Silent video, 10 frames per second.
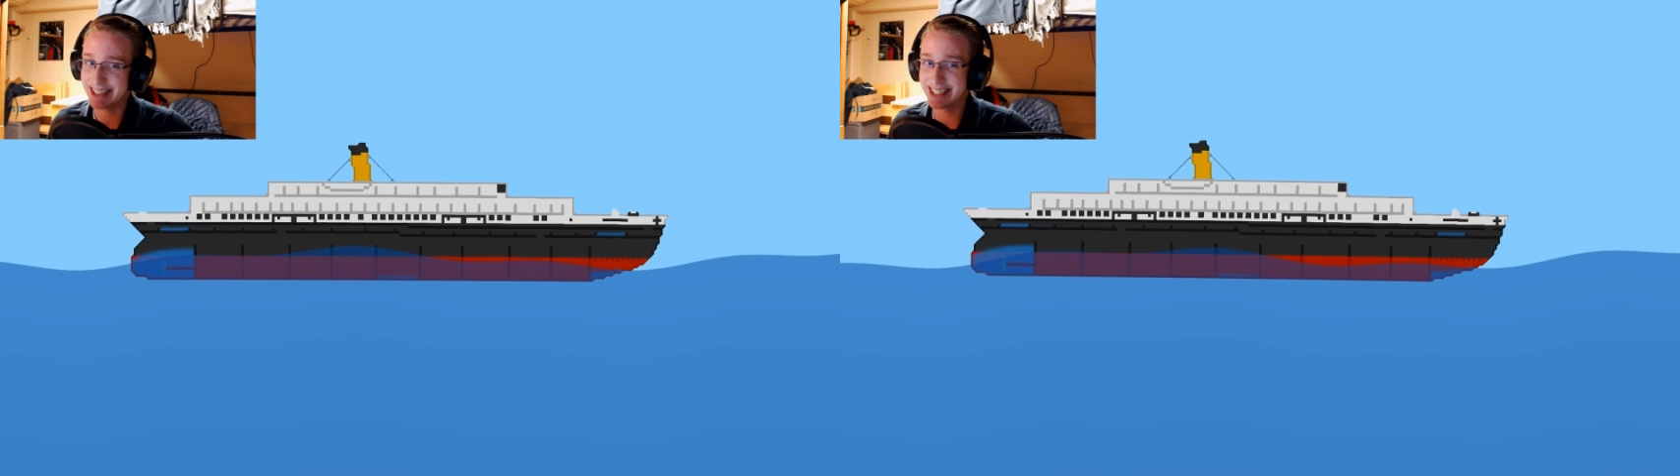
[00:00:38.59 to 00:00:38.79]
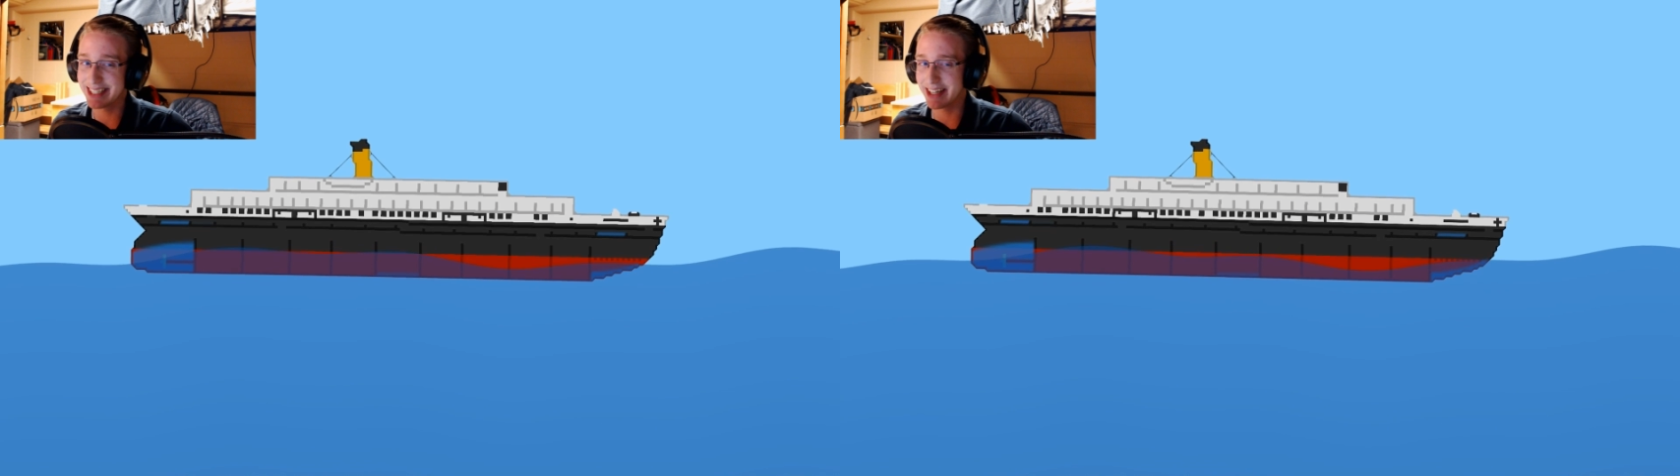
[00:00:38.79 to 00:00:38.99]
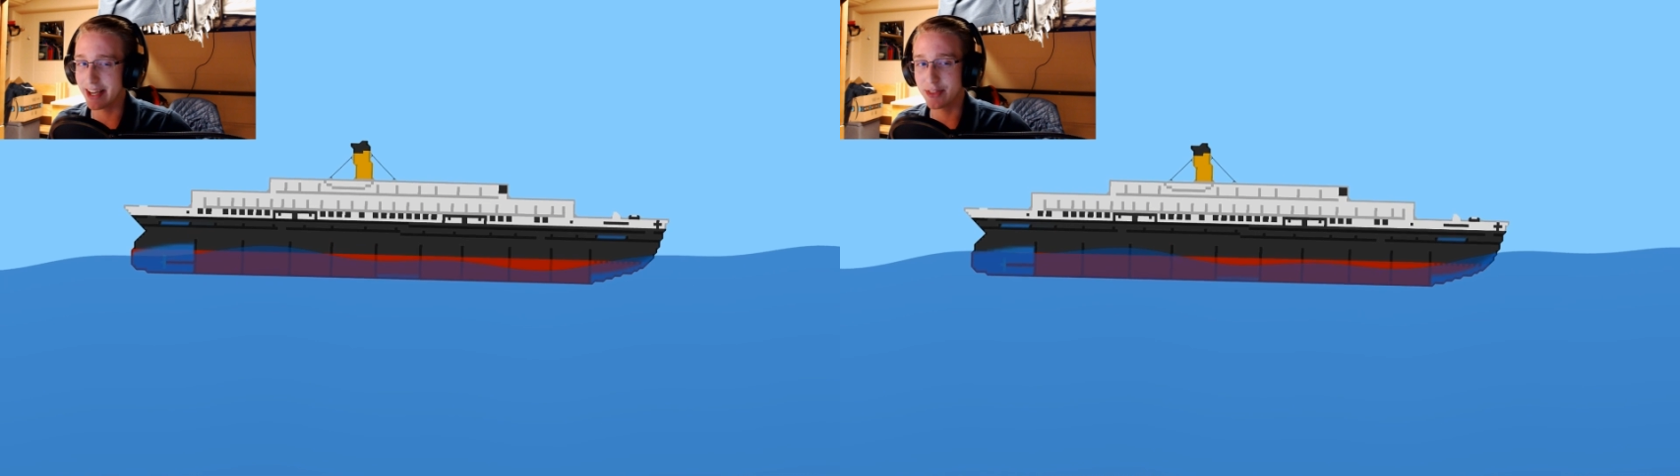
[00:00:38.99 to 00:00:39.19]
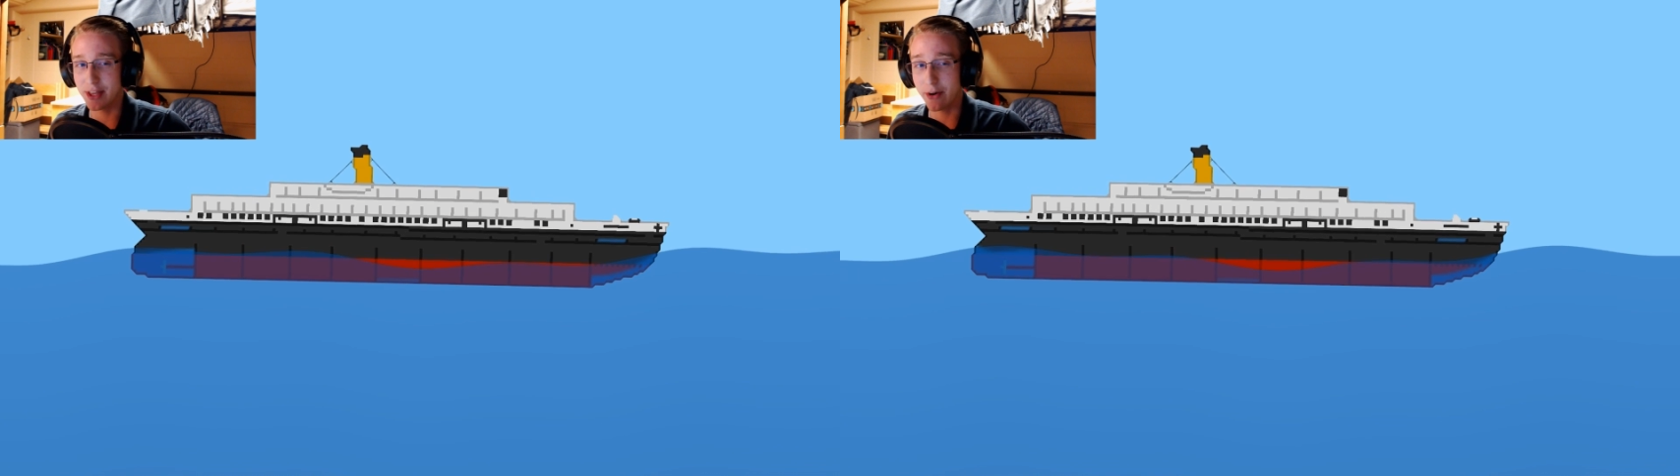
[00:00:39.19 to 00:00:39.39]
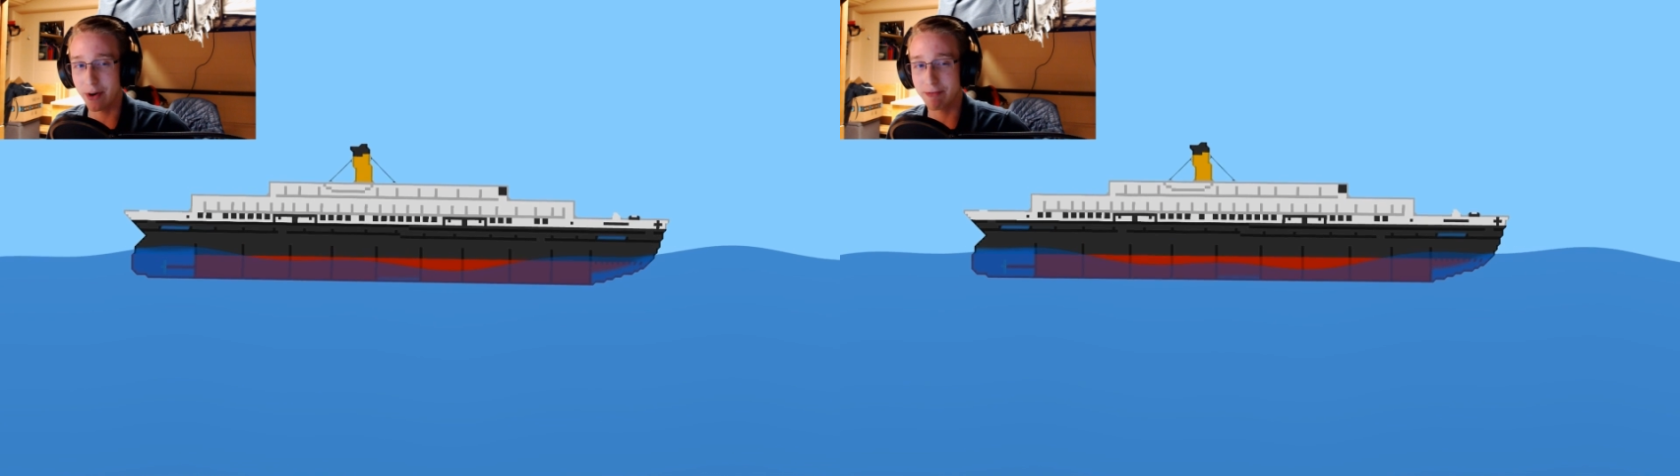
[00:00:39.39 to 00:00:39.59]
I
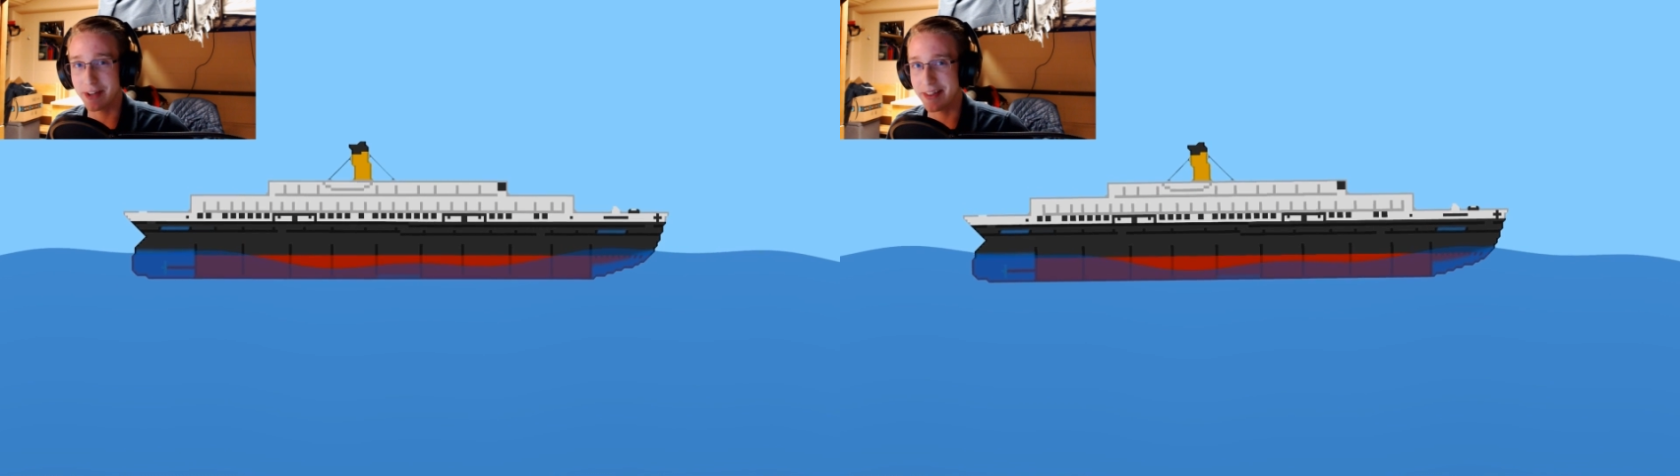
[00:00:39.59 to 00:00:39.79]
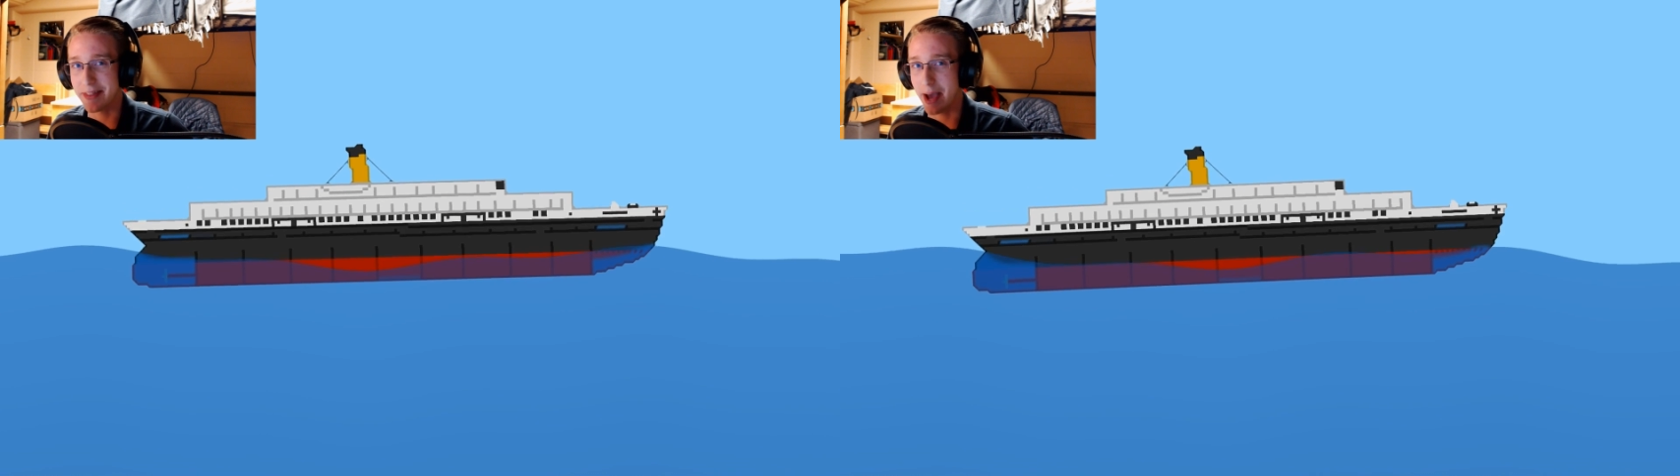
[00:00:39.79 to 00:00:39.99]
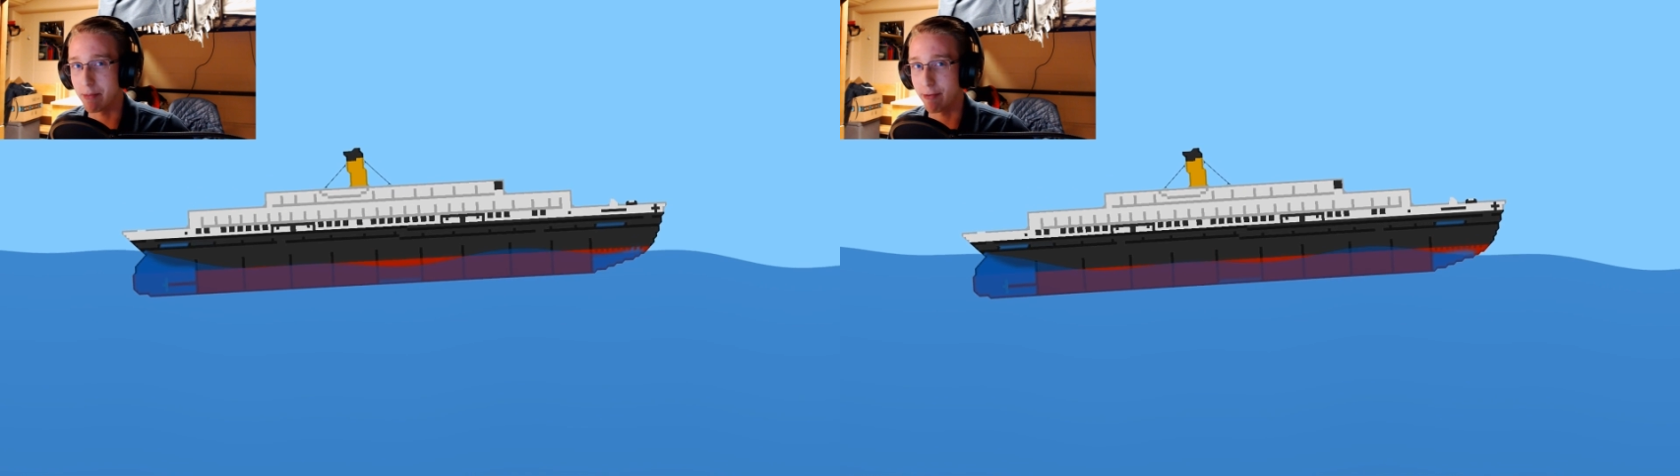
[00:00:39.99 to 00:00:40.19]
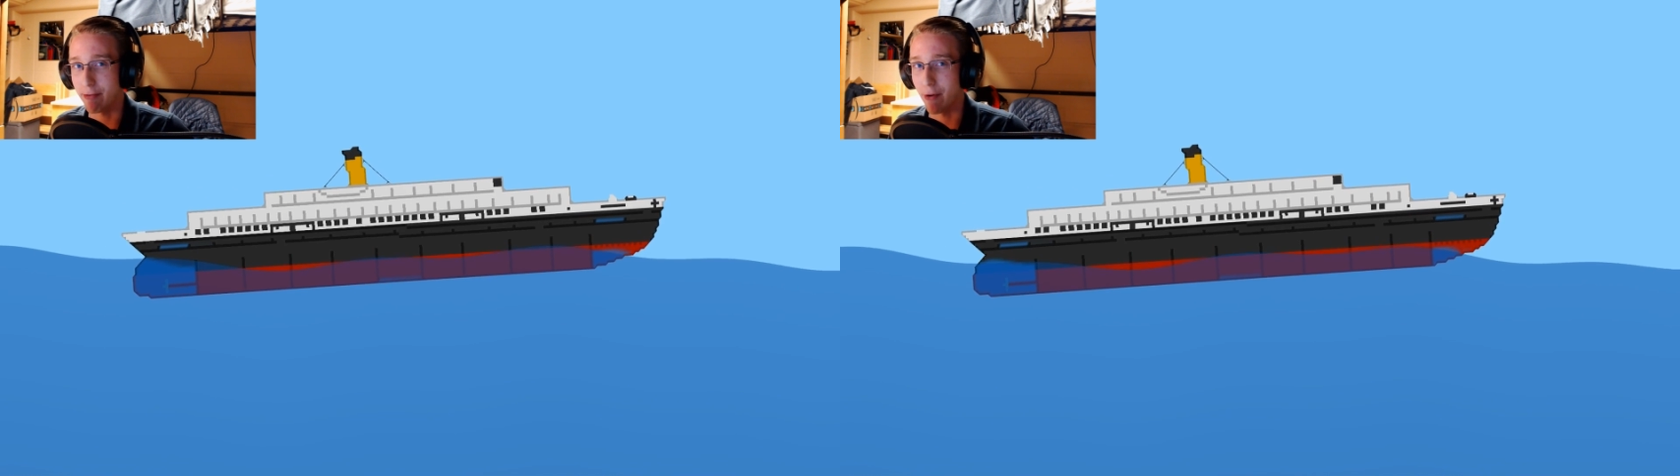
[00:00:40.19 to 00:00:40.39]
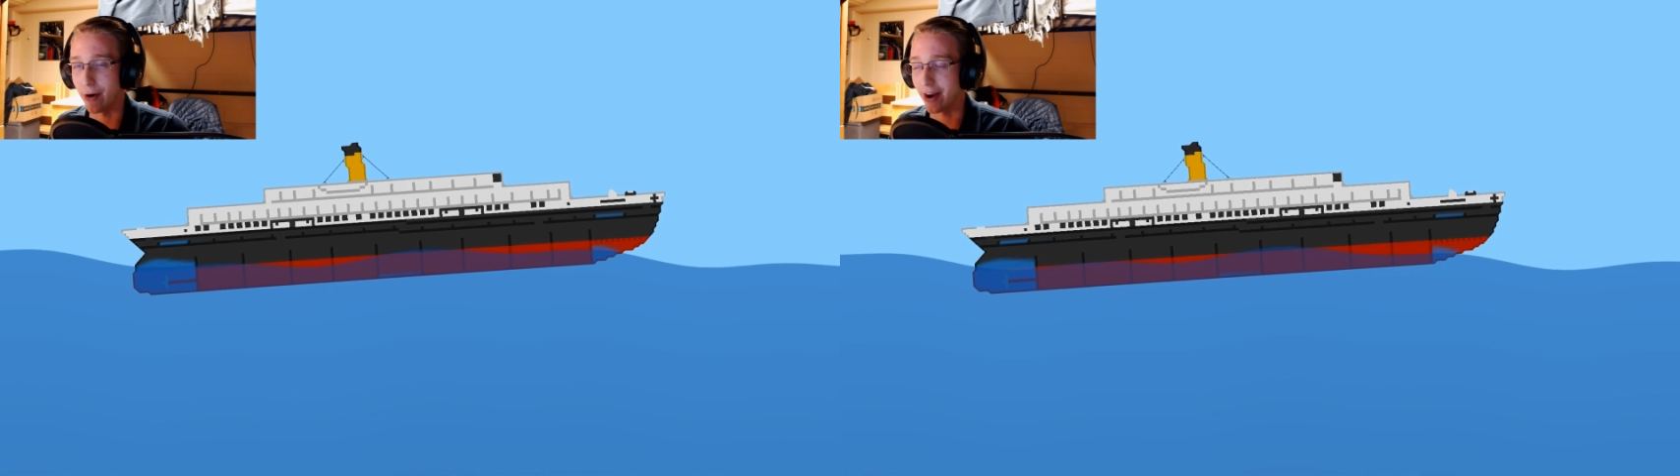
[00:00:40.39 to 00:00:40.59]
think we've done that
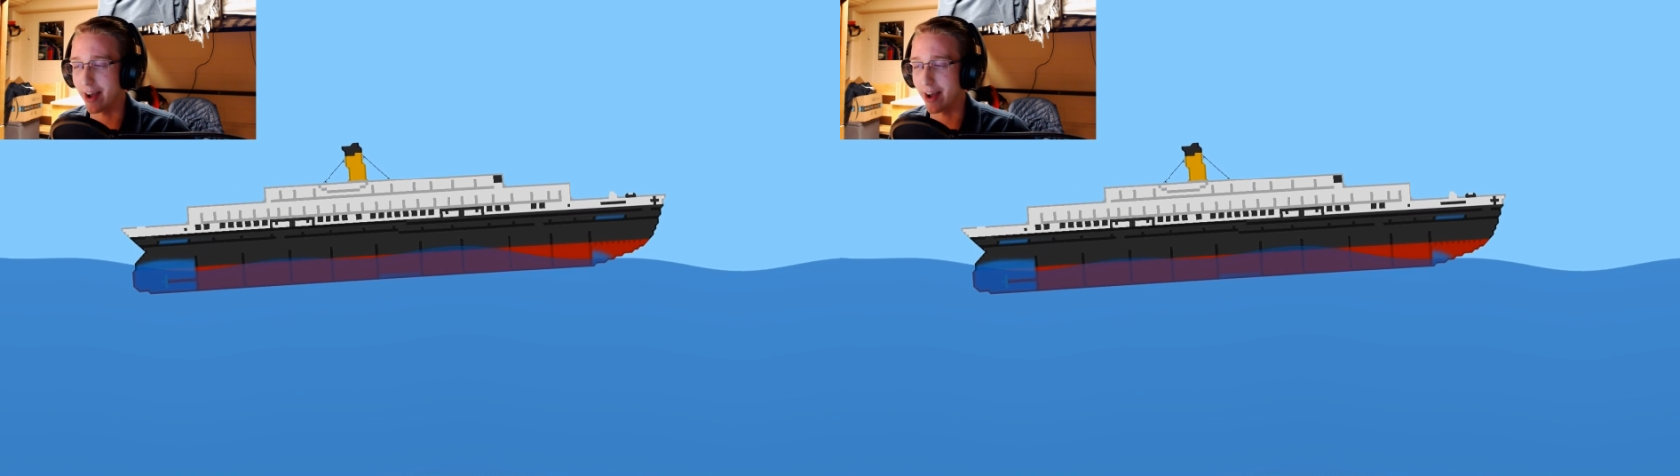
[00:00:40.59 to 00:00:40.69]
before.